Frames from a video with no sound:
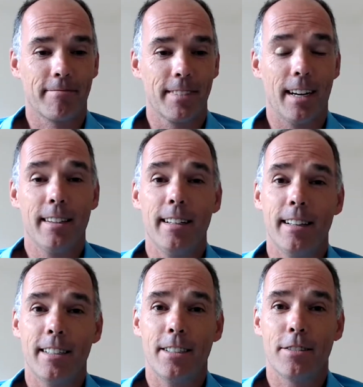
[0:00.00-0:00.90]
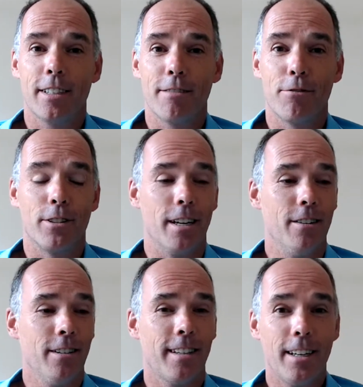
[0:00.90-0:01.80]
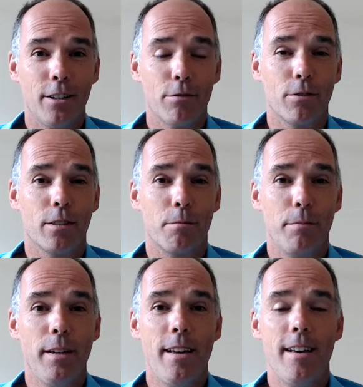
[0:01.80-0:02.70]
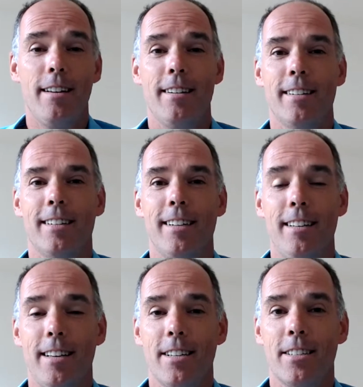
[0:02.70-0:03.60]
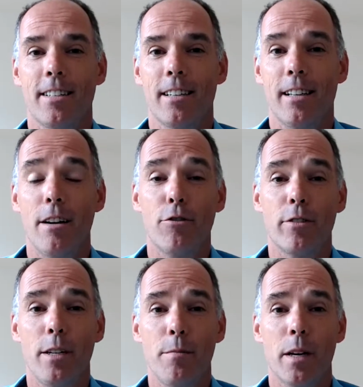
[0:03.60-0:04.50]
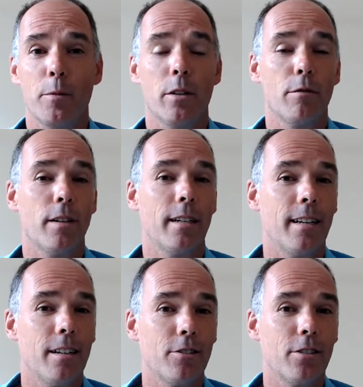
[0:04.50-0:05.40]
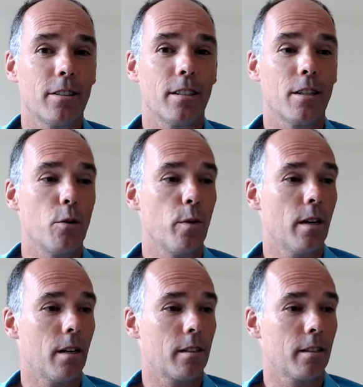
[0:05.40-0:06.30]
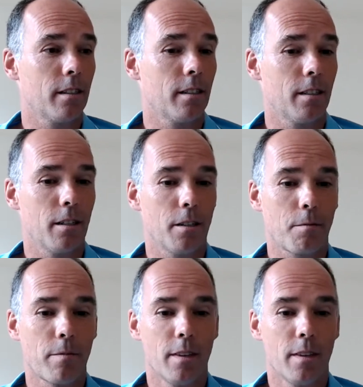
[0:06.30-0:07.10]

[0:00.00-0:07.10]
I think that's it for now. Thank you for being in this live stream. I'm going to find out where.